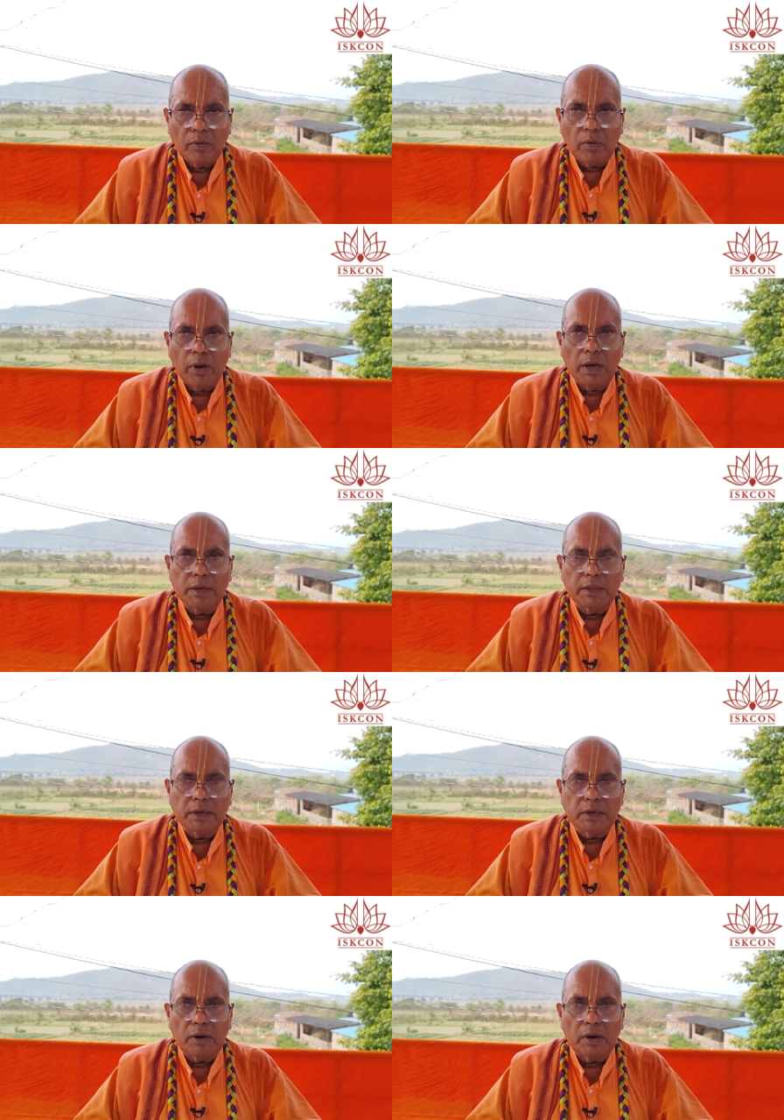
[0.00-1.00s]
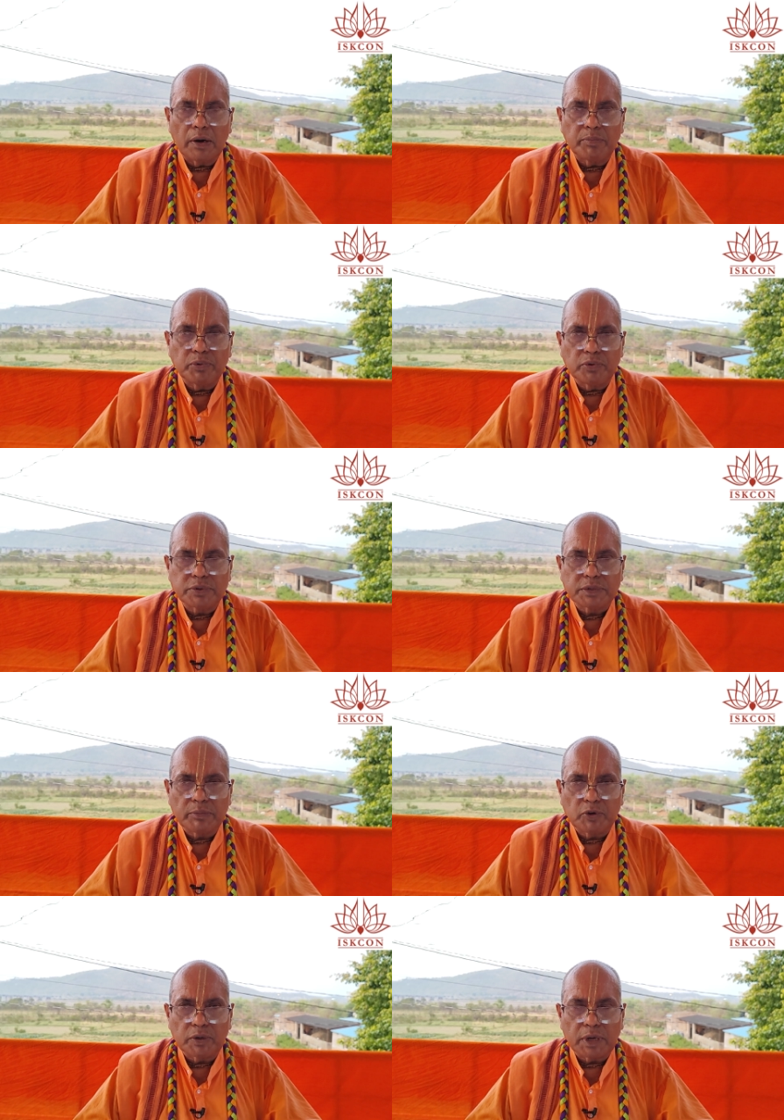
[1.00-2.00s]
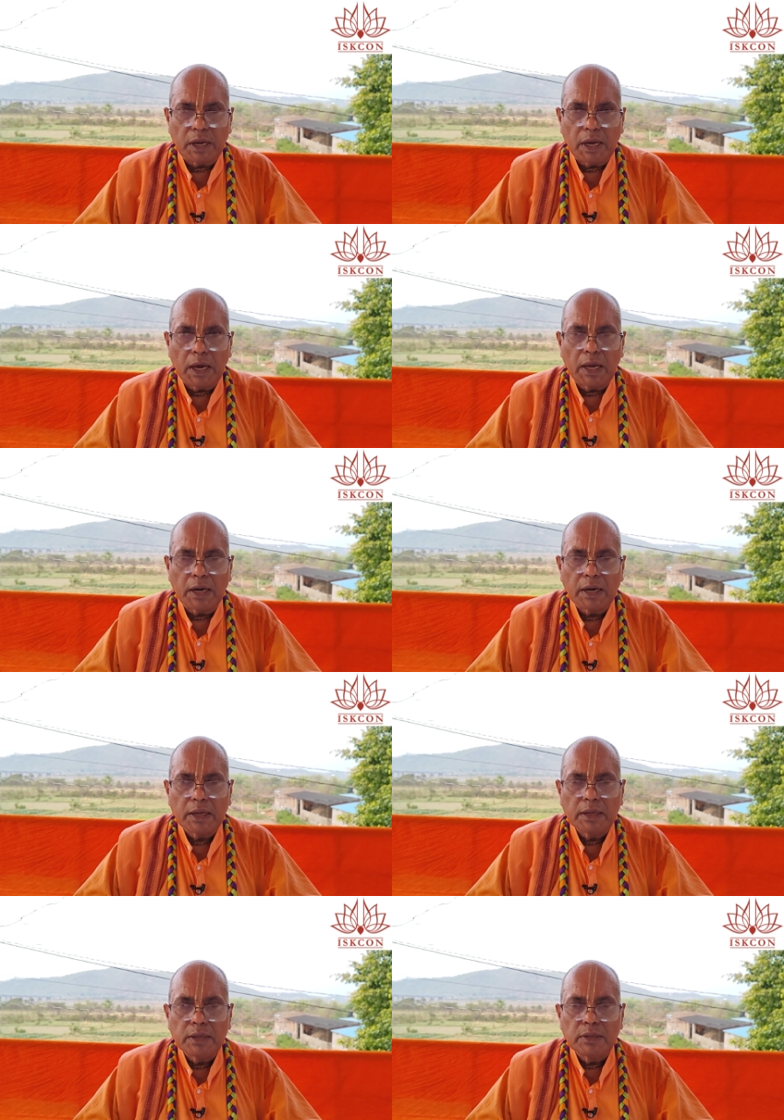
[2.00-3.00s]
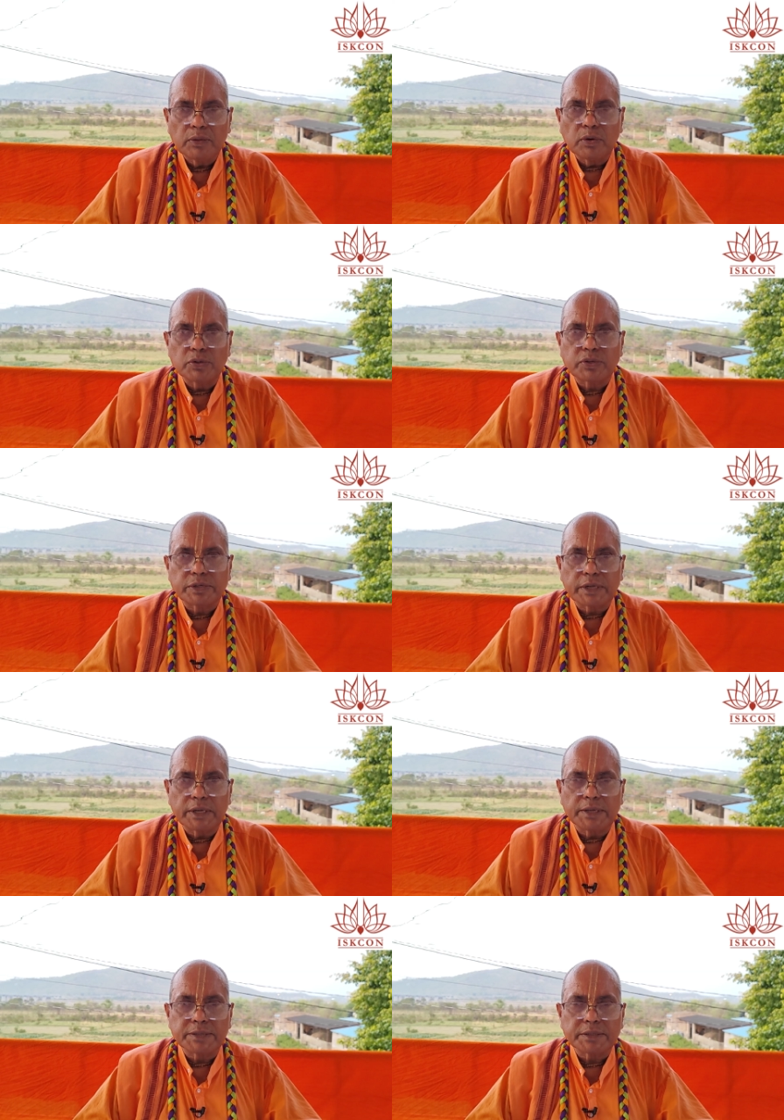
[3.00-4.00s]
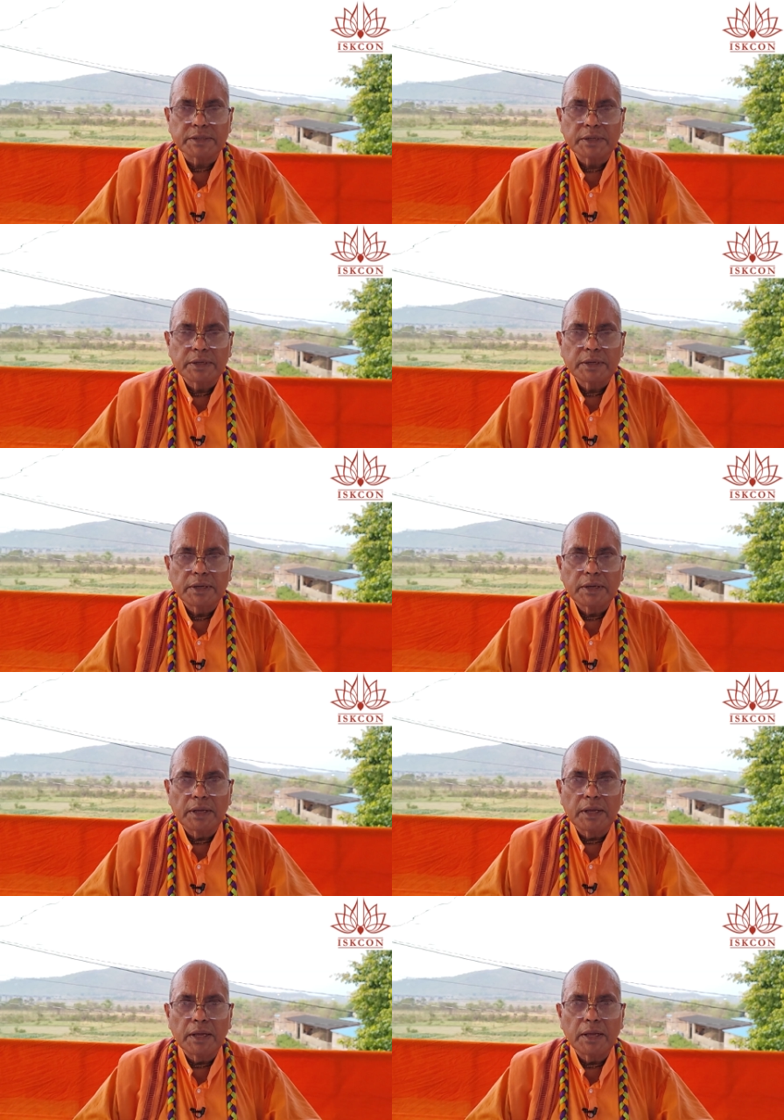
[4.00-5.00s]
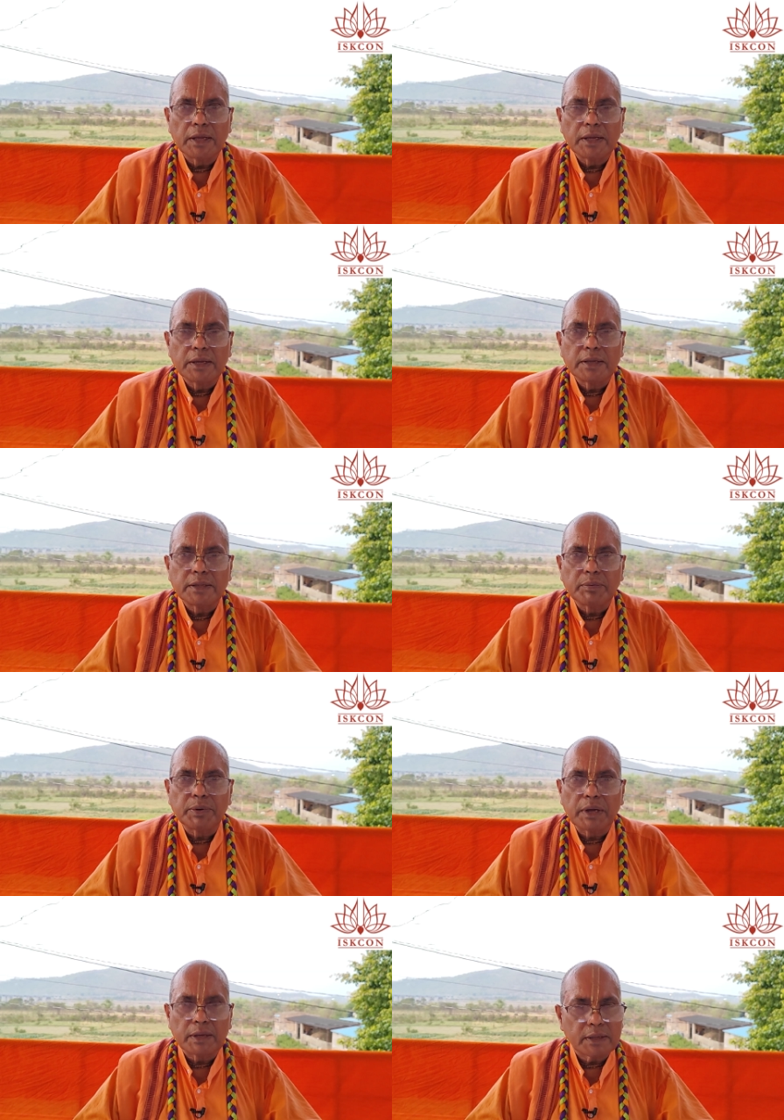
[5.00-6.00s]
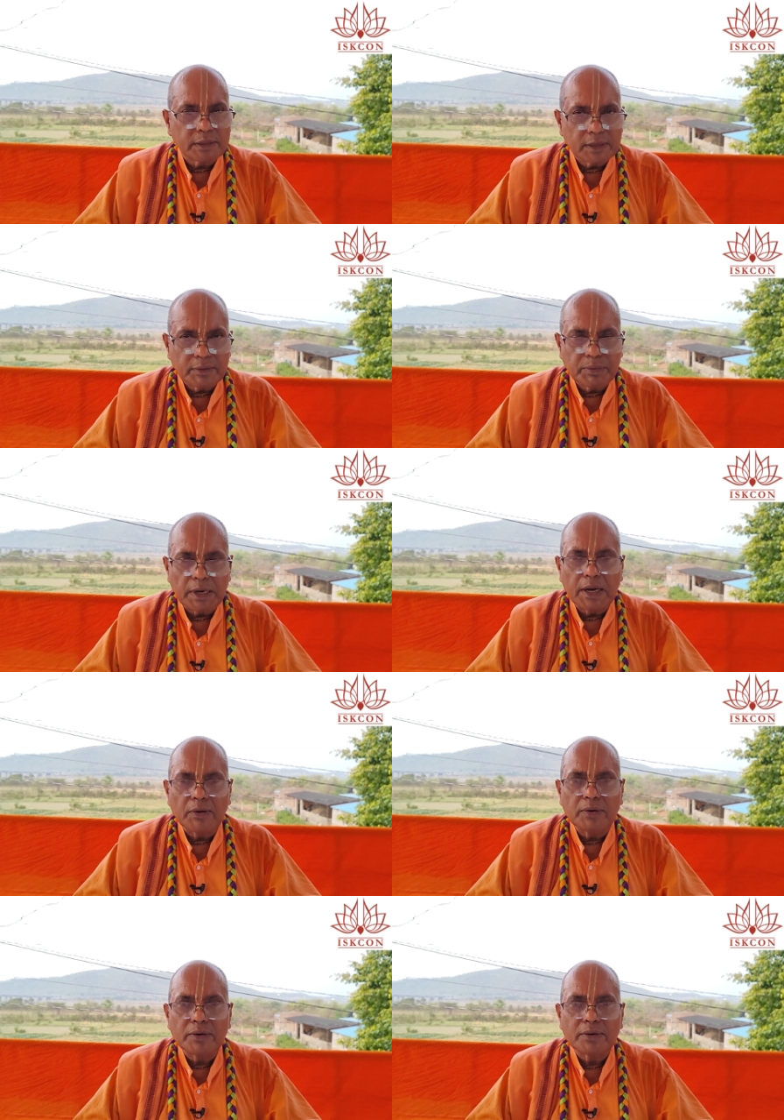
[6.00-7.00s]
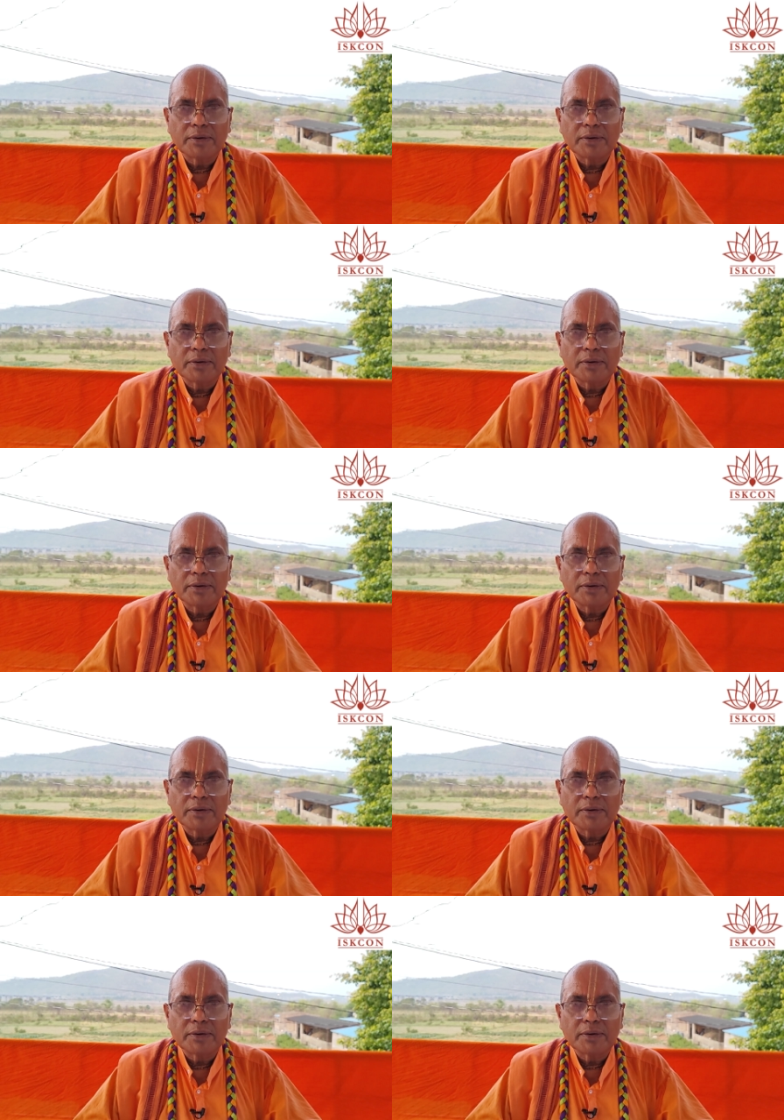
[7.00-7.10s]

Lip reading: When the Lord pushed the motor, those trees, they fell down.